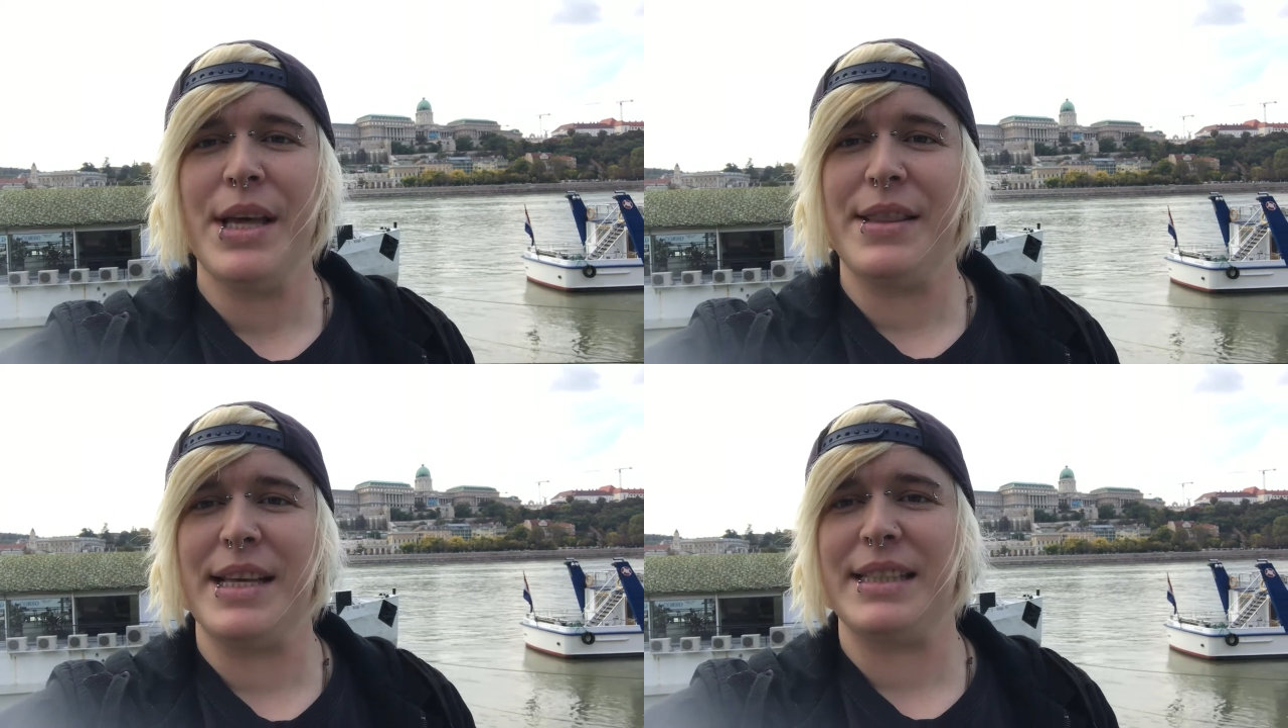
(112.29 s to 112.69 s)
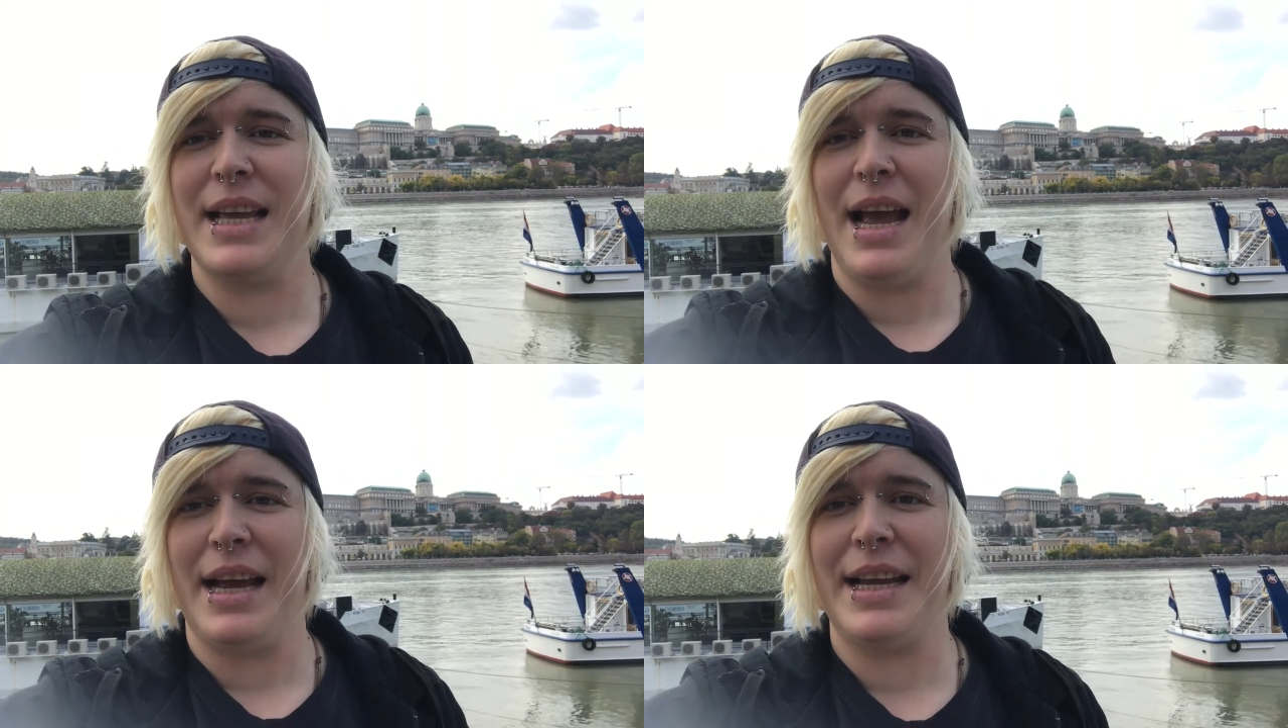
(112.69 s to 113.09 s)
this
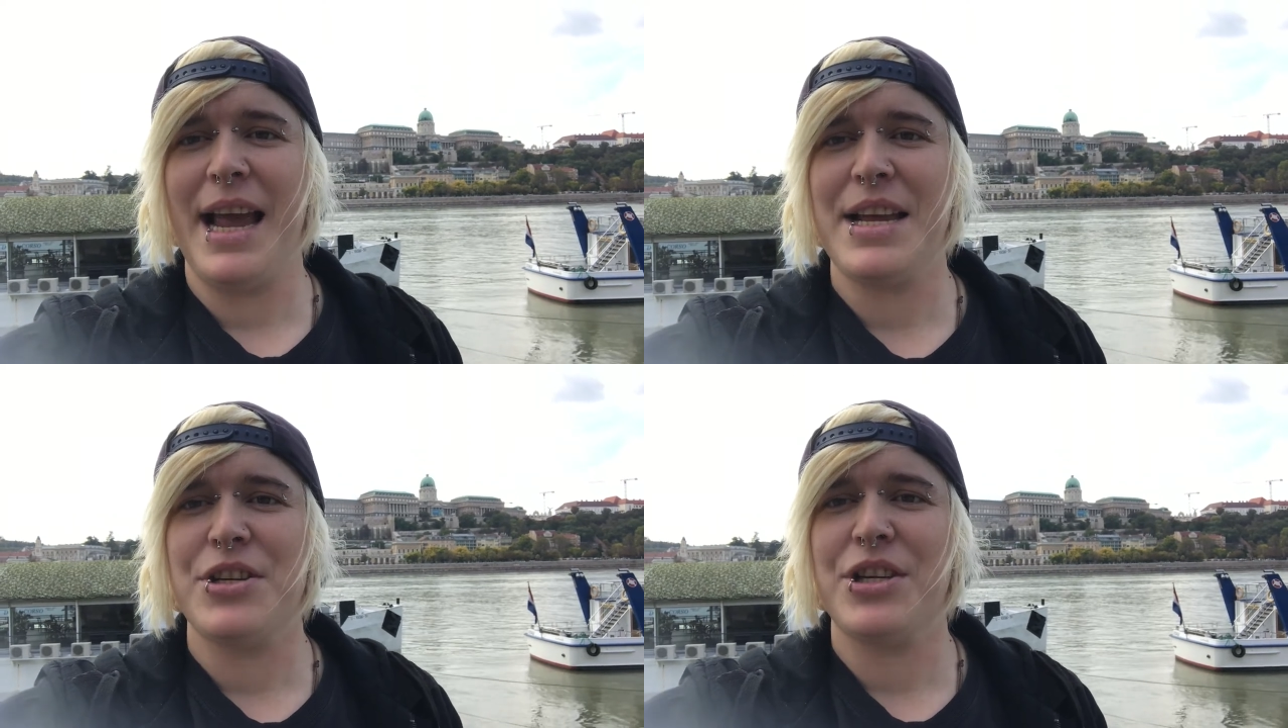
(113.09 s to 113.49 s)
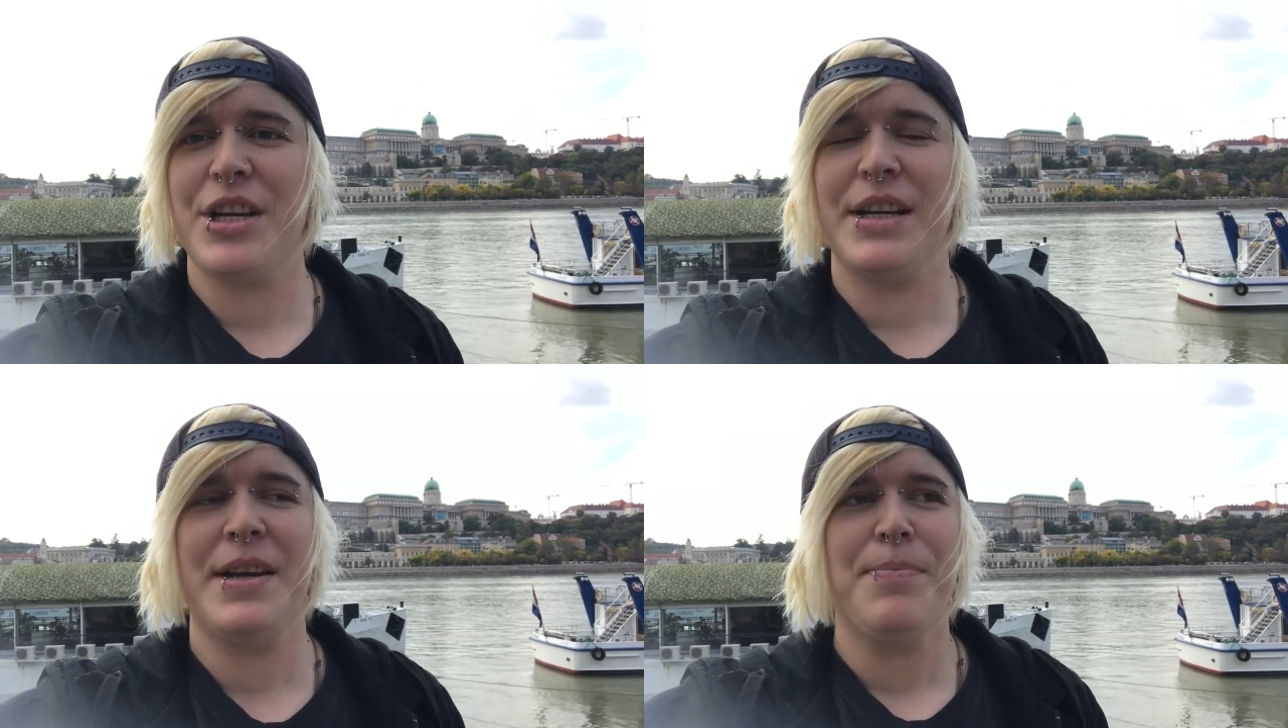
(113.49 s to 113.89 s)

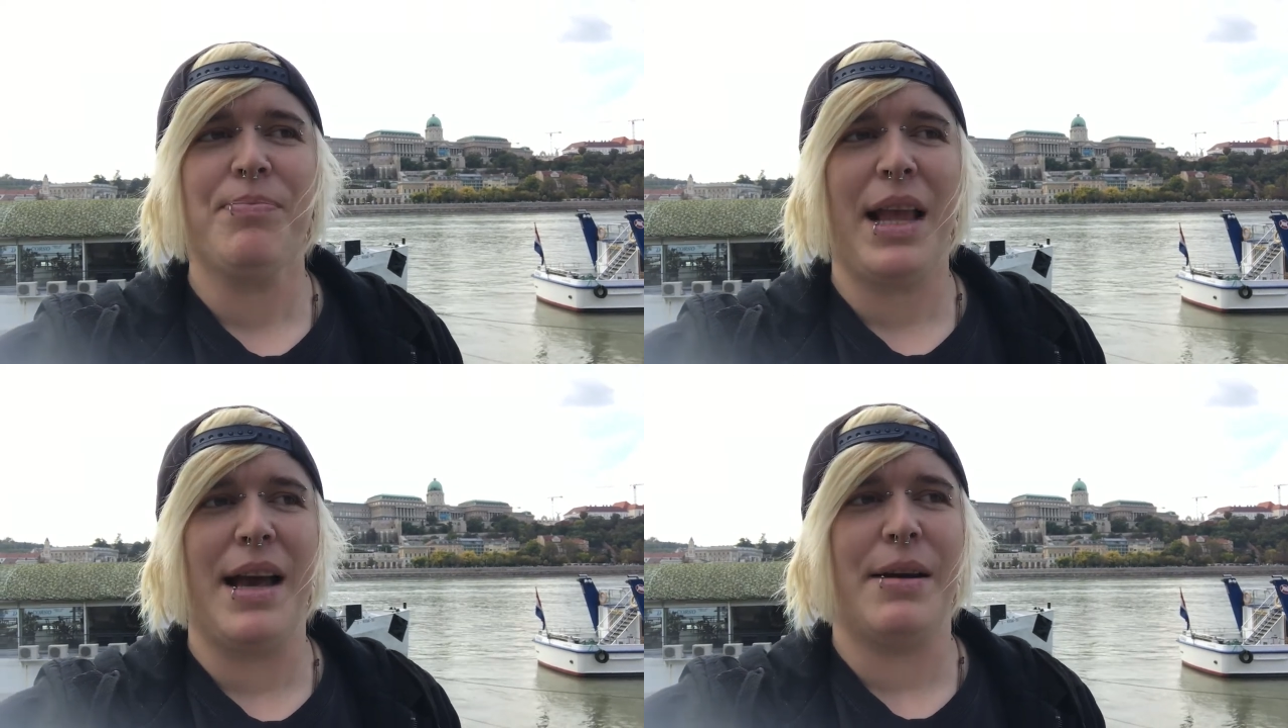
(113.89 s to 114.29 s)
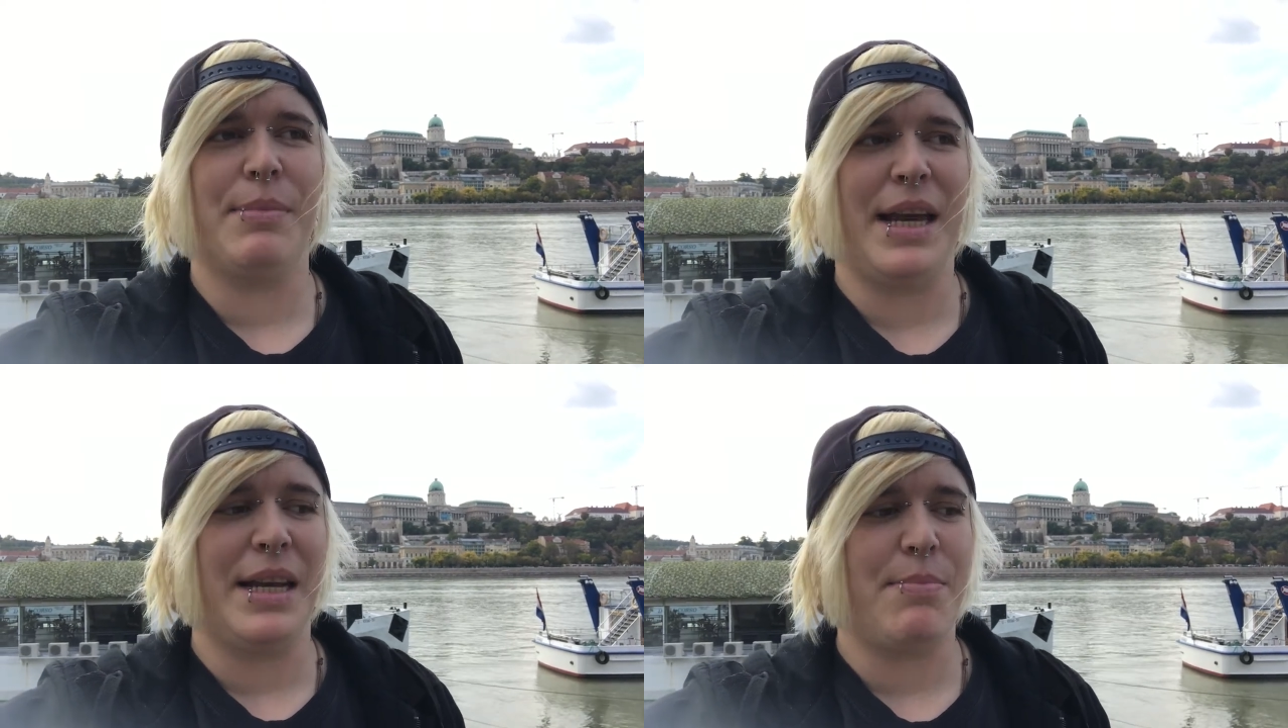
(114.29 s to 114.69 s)
occasion, um,
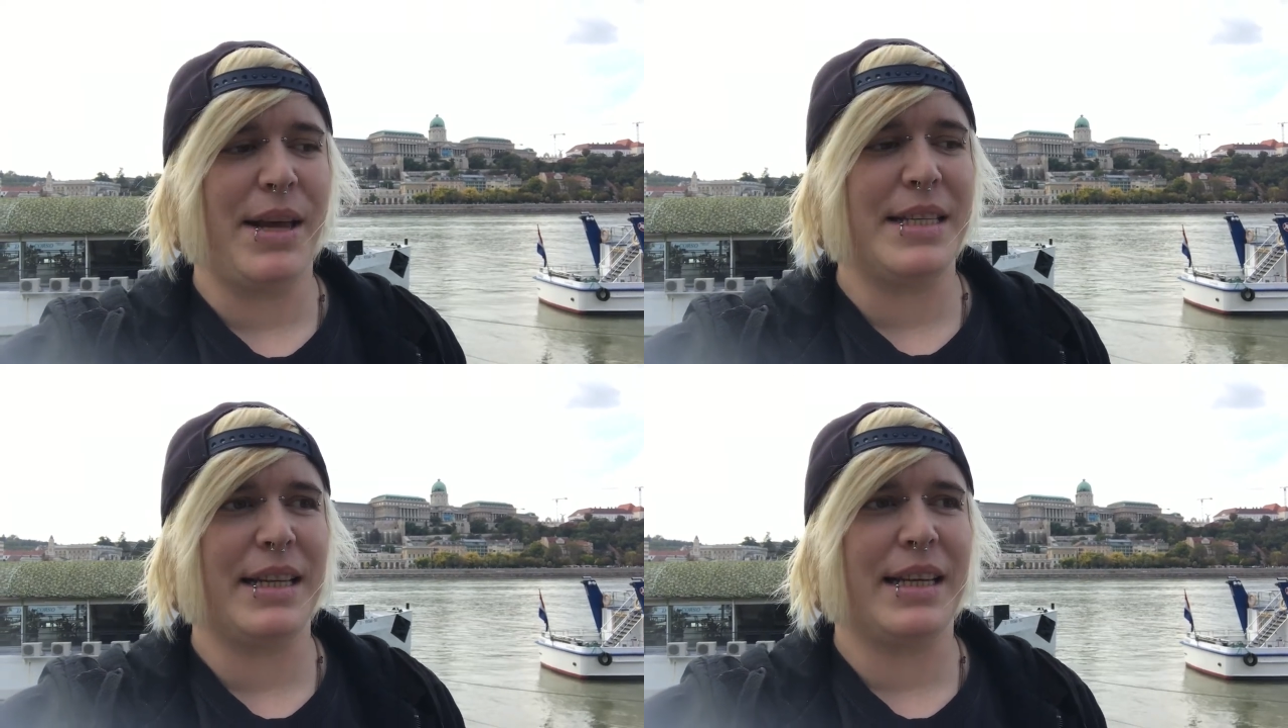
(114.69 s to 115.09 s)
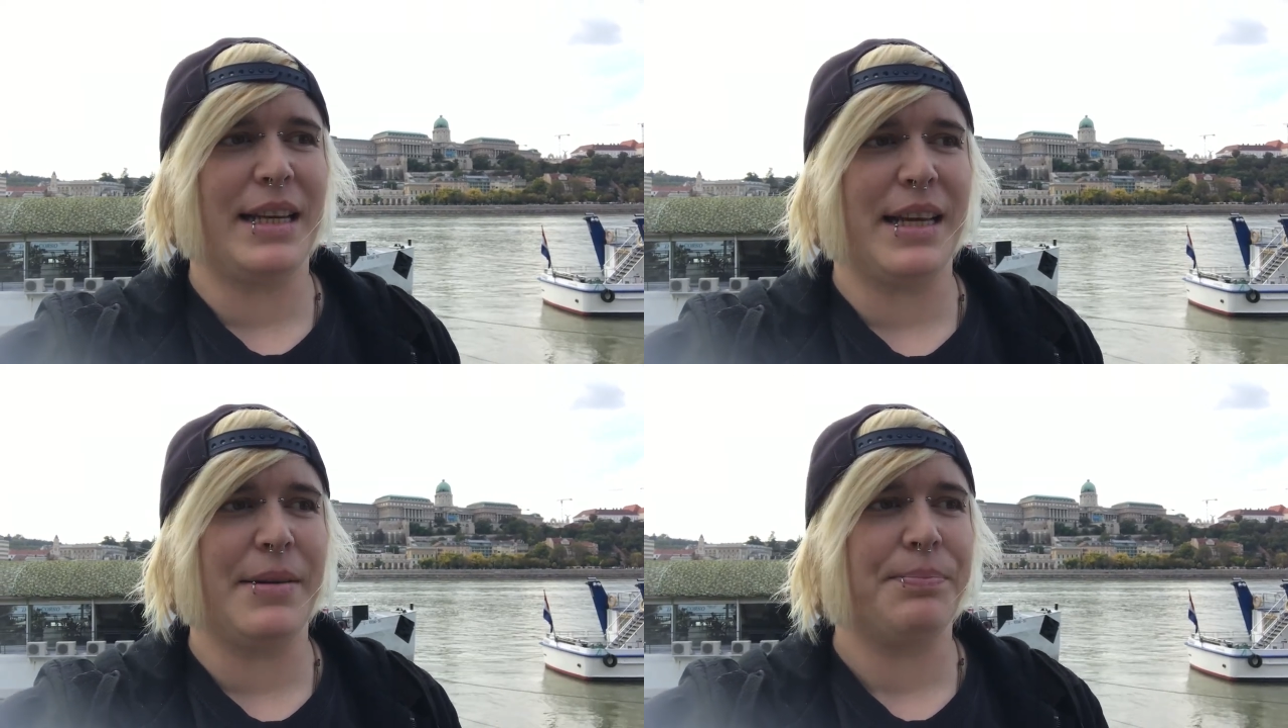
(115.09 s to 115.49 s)
and he
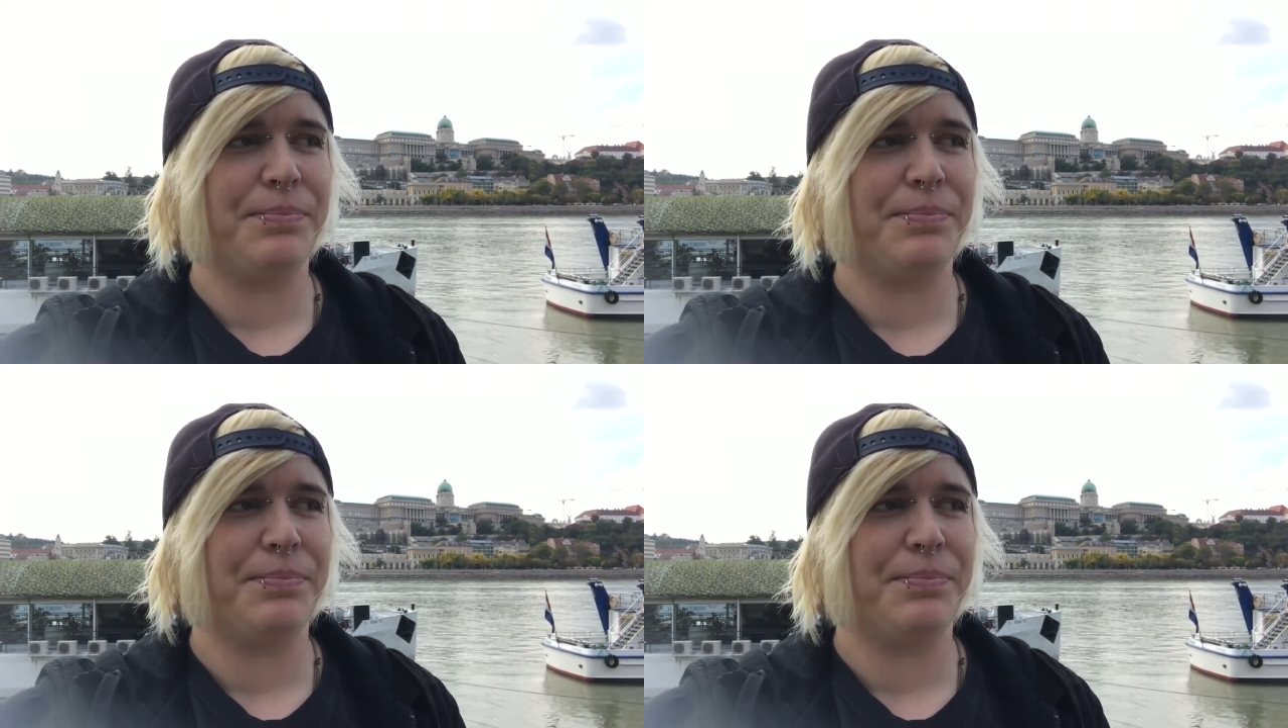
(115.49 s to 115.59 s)
basically